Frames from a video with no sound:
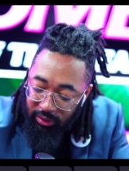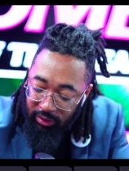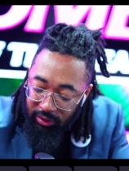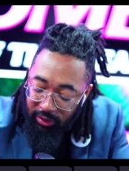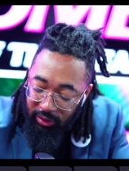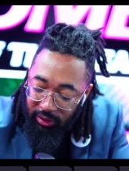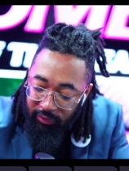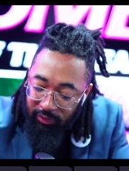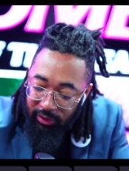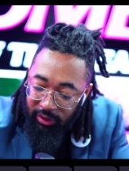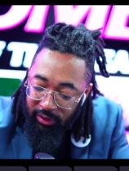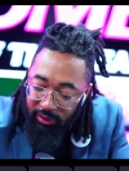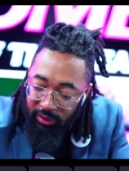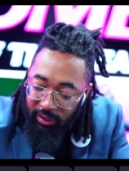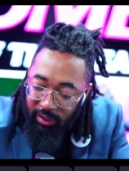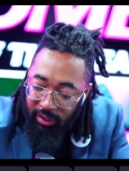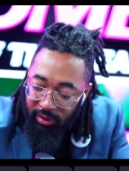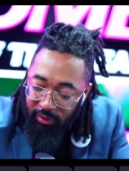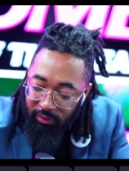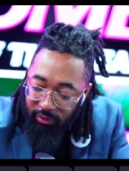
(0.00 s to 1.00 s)
And if they did, I
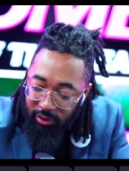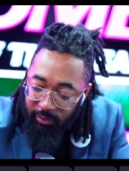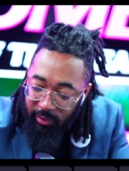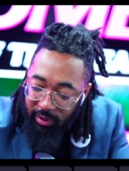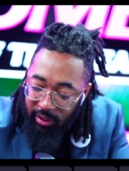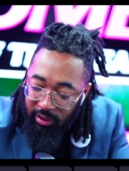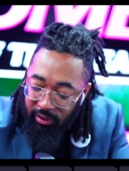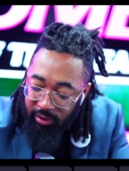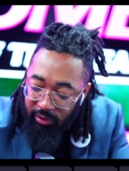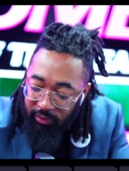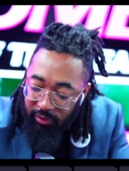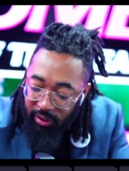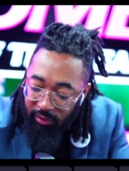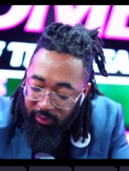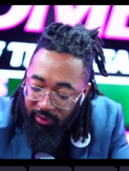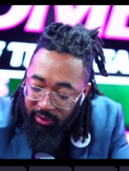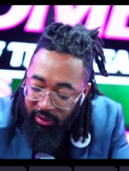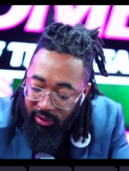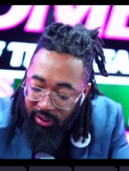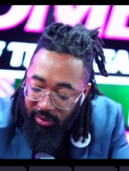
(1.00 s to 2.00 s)
can respond off it. Other
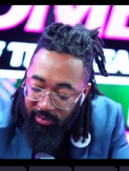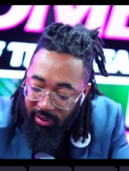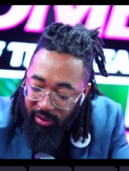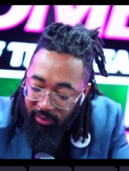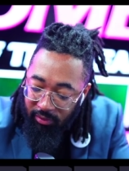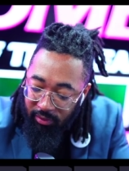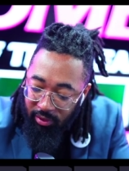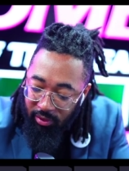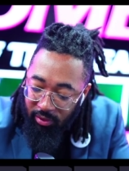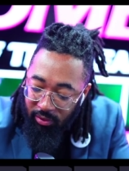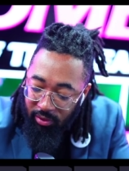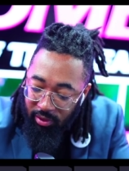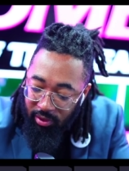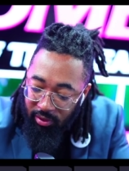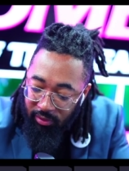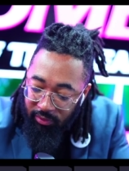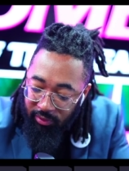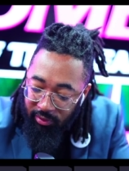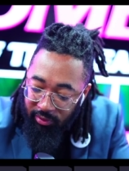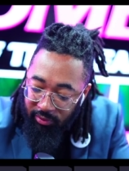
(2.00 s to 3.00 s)
than that, I'm not really going
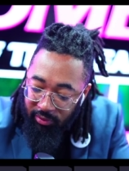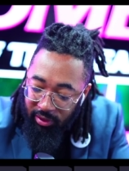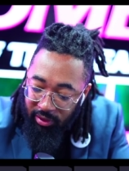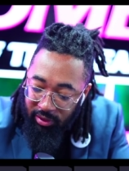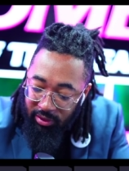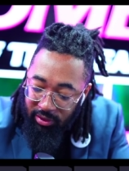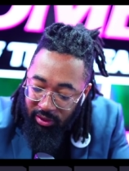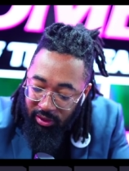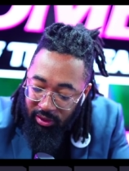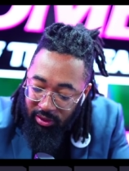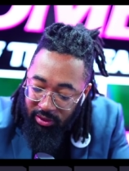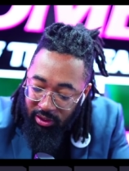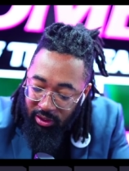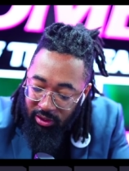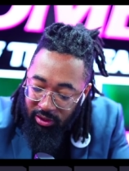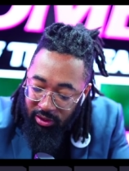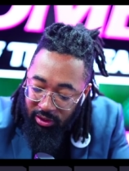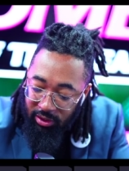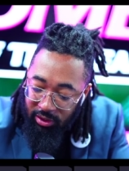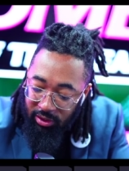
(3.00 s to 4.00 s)
off of his he say,
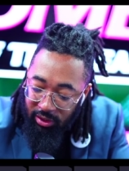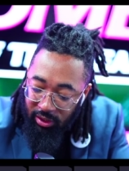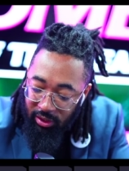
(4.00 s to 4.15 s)
she say.